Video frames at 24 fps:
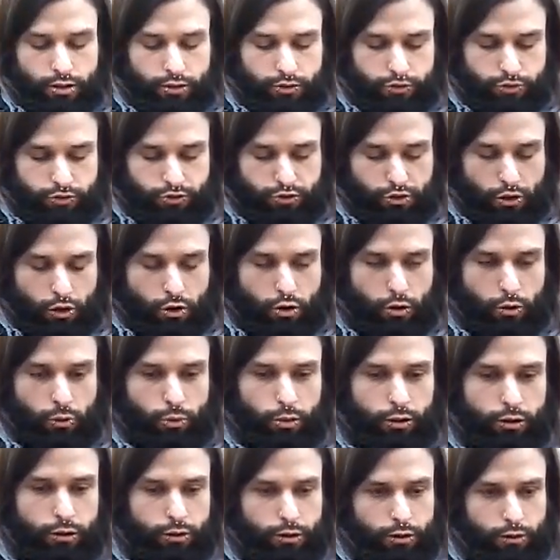
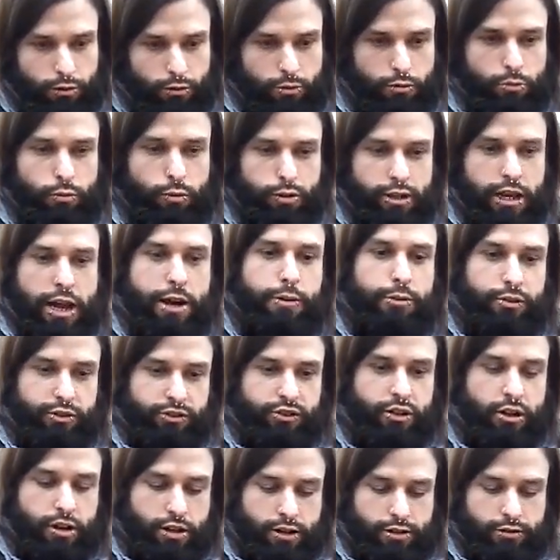So when that was
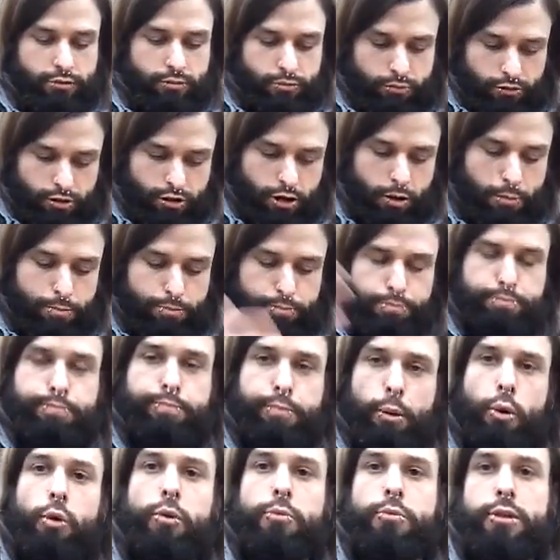done, you know,
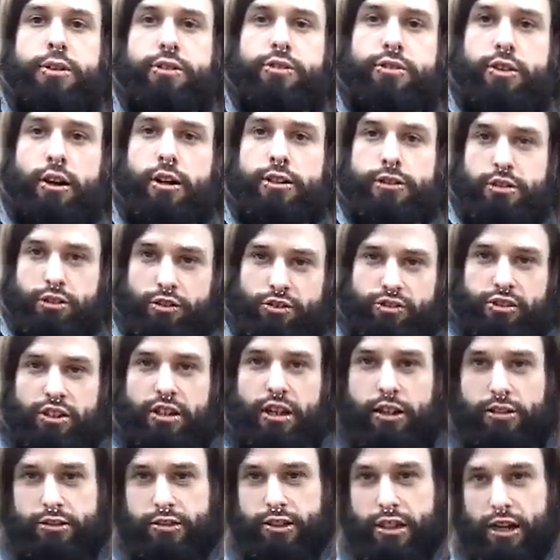boom, it's done. You
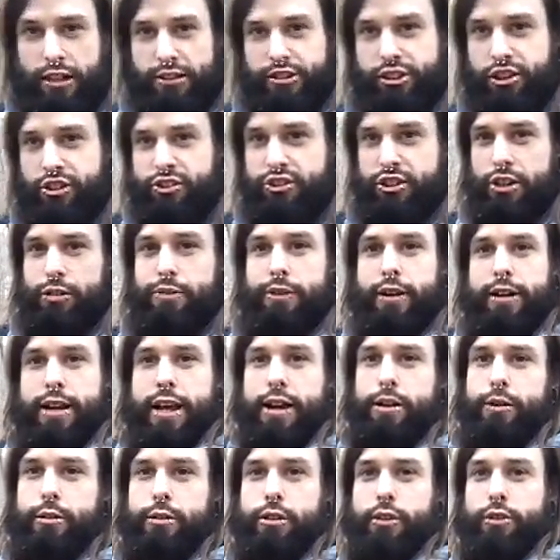guys just see right
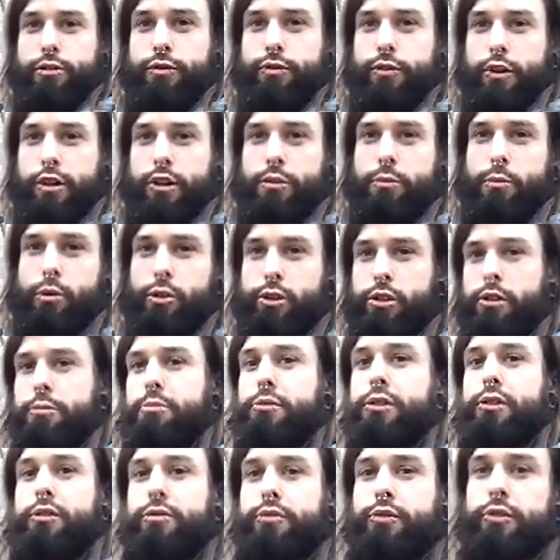now, it's fucking
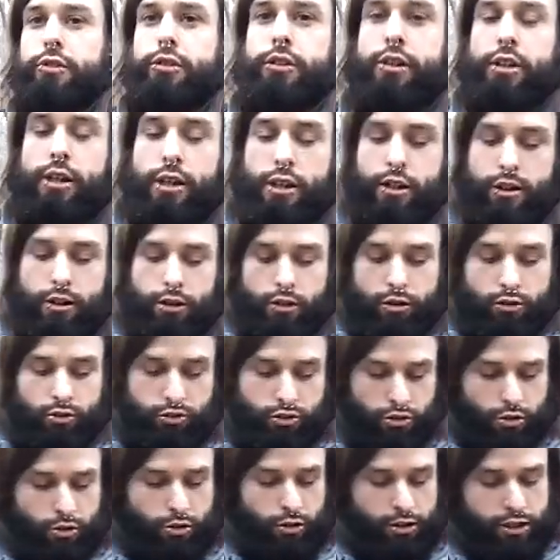working beautifully.
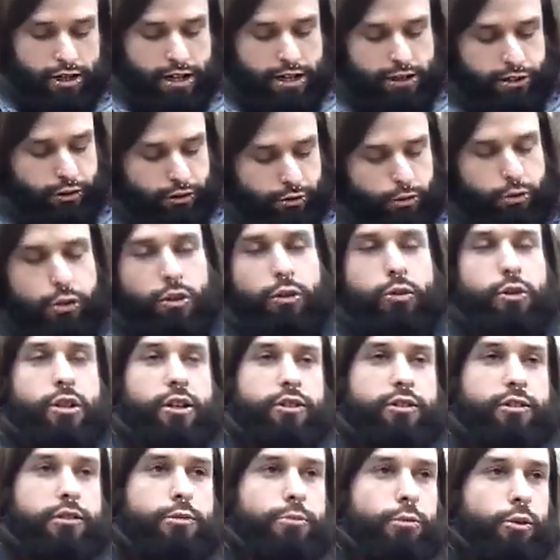So yeah, to do a little
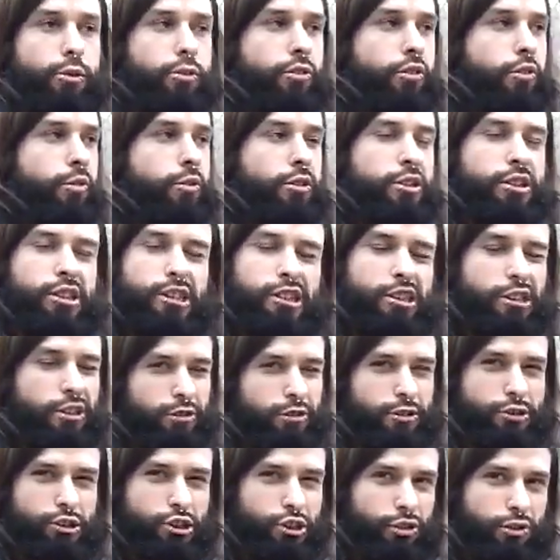custom work to it.
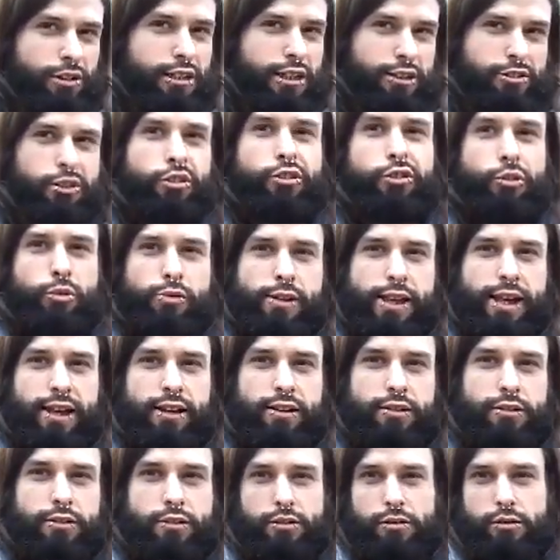You shouldn't have to do
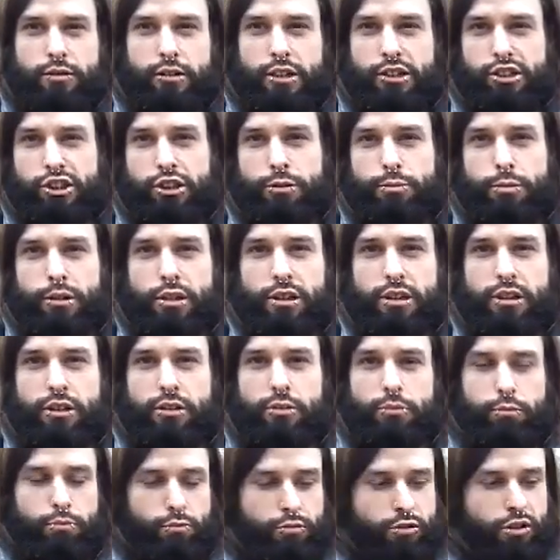that. They should
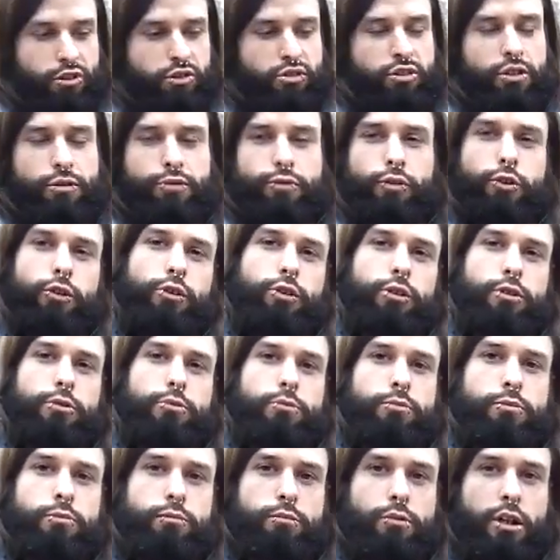be the stiffer,
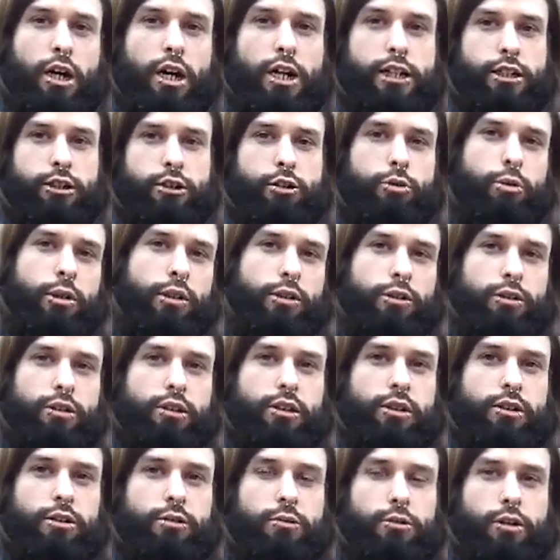higher
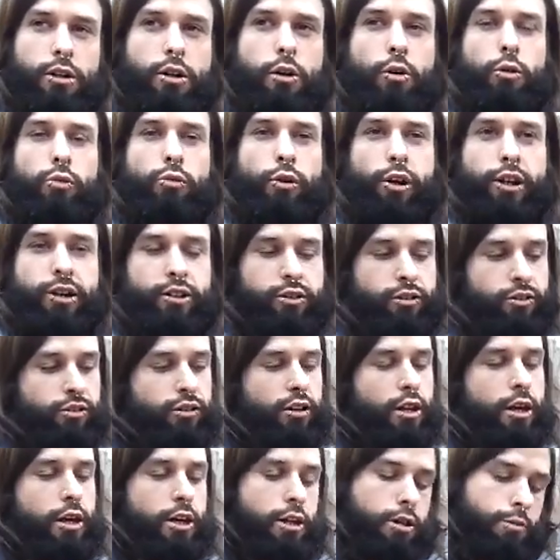quality O-rings,
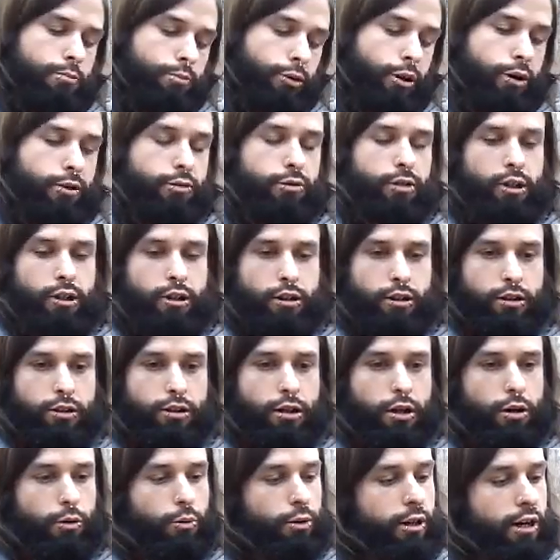but
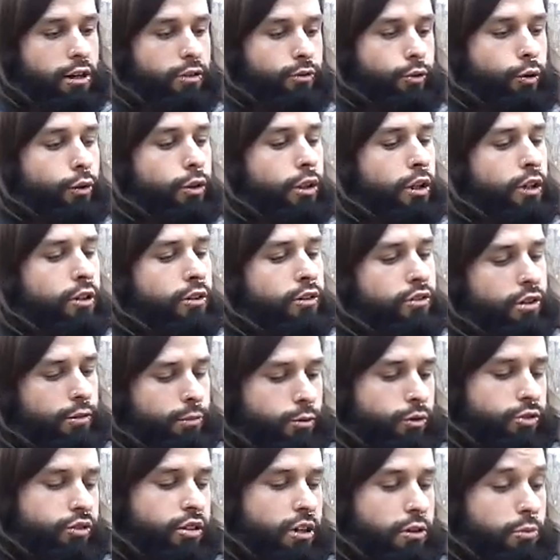you know, whatever.
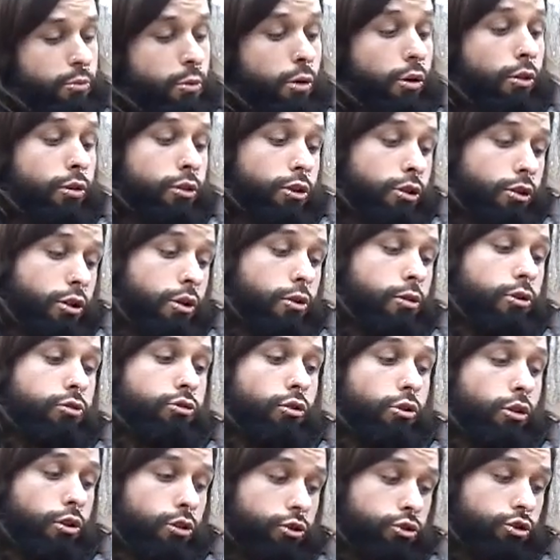Some will say, well, you know,
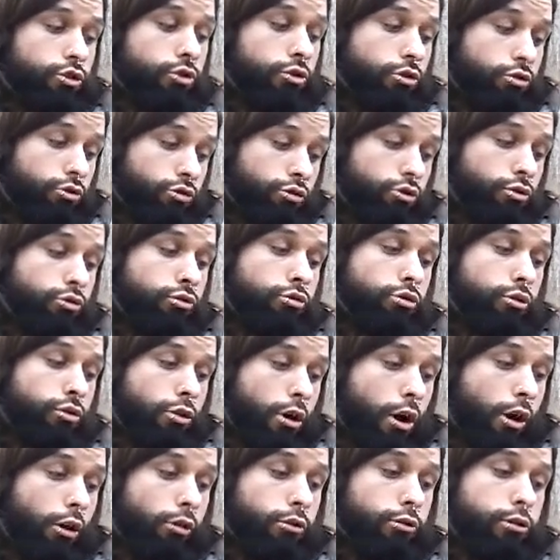it's a
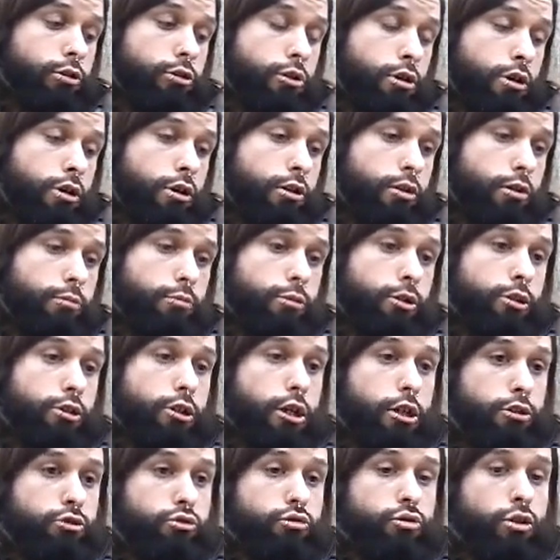$160 gun. I mean,
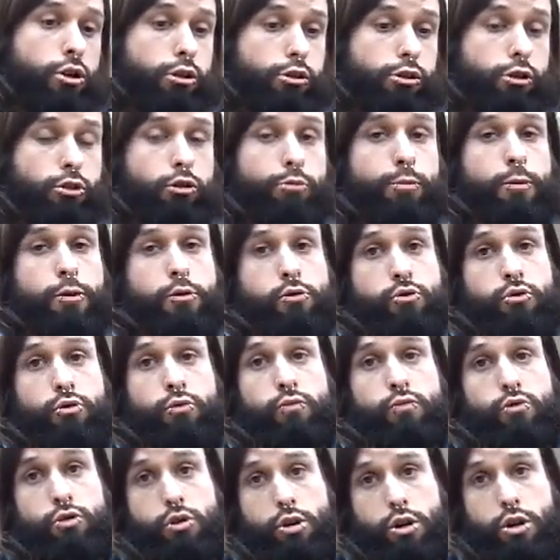that's not an
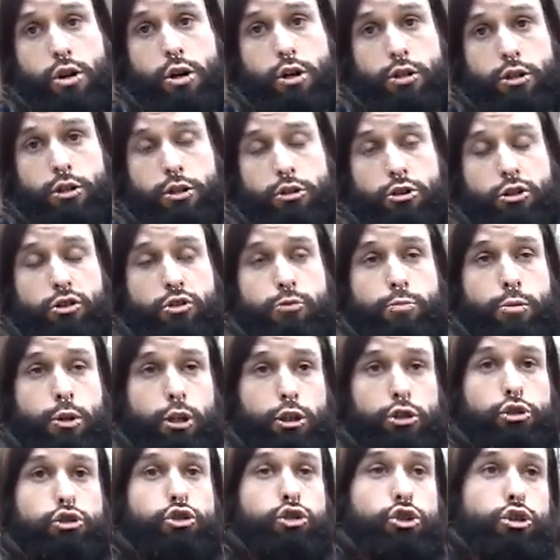expensive gun, and it's
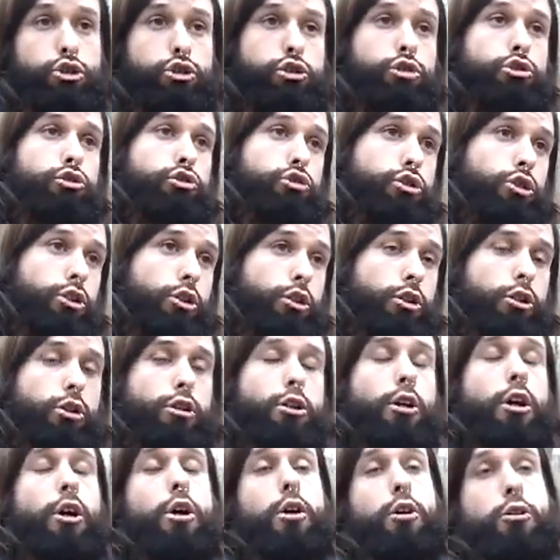by
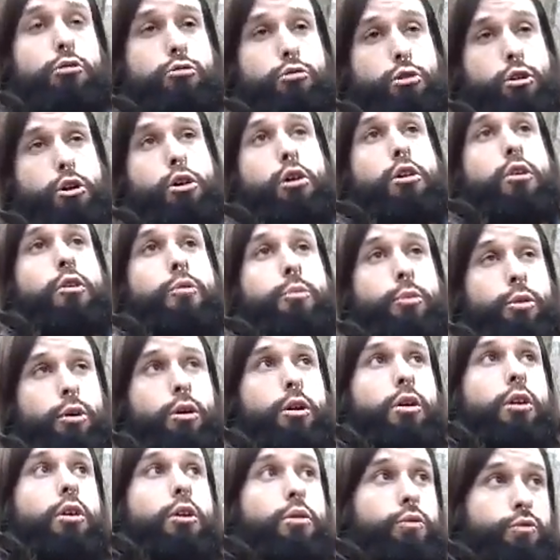G&G, blah,
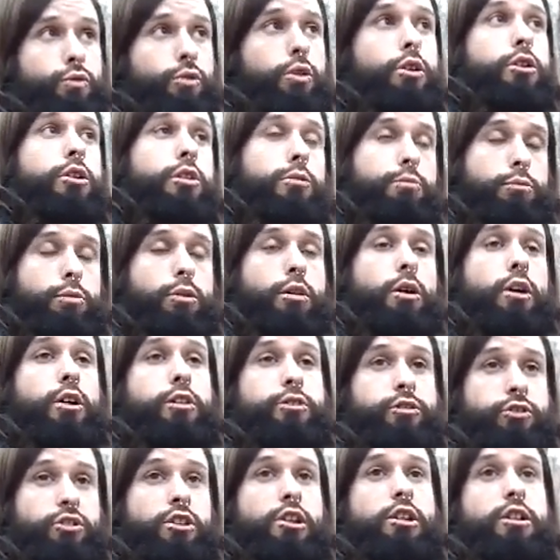blah, fucking
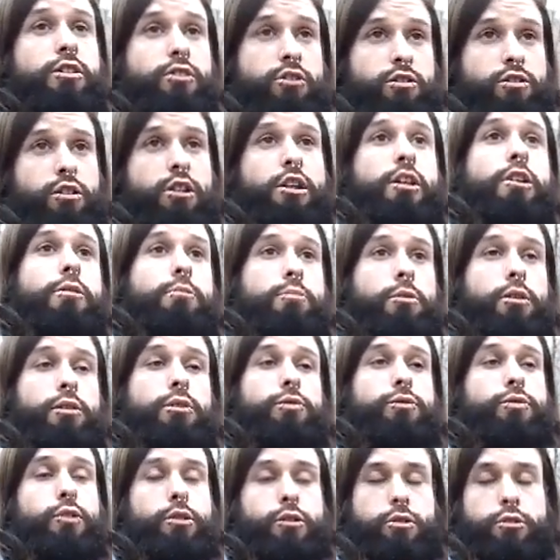blah, skeet,
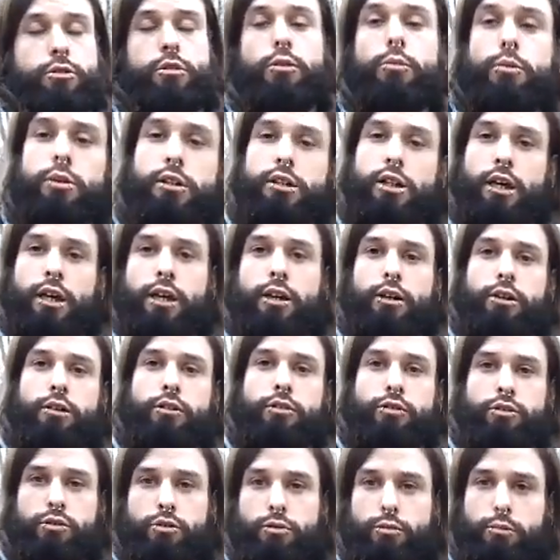motherfucker. No one
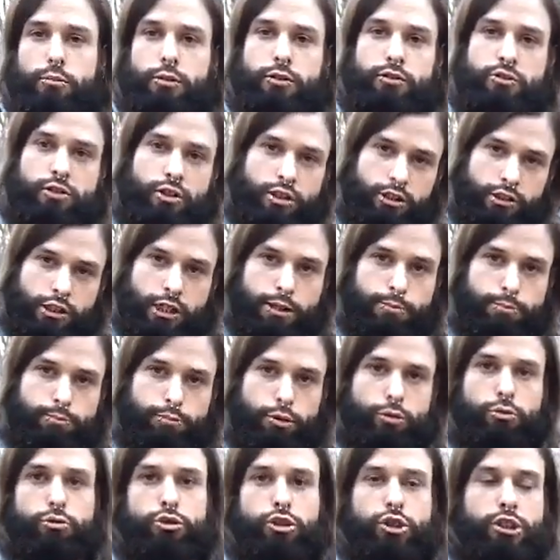cares. No one wants to hear that
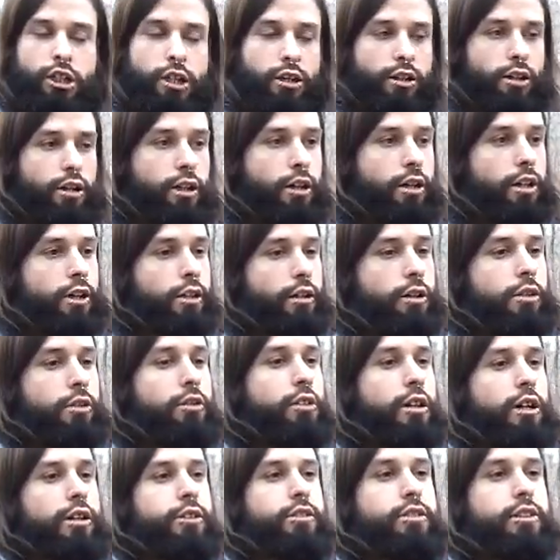bullshit.
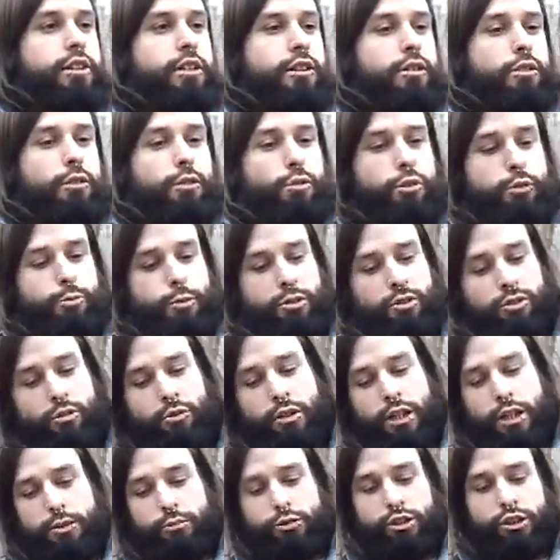You guys can't always be
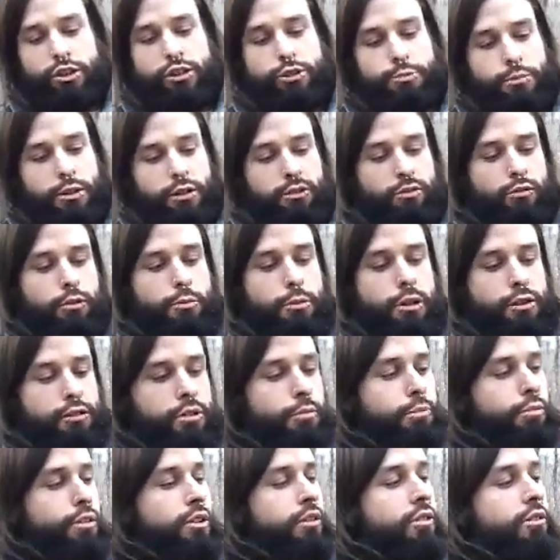so damn judgmental about
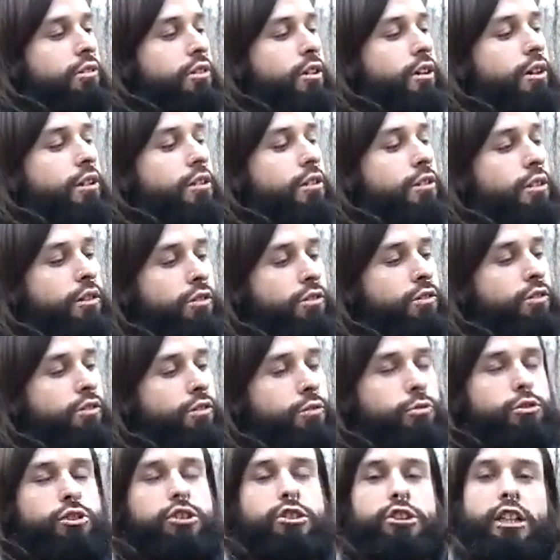the price tag. You guys are
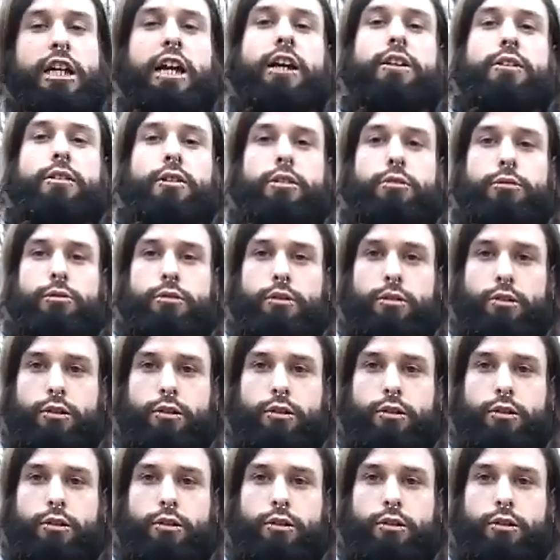so shallow.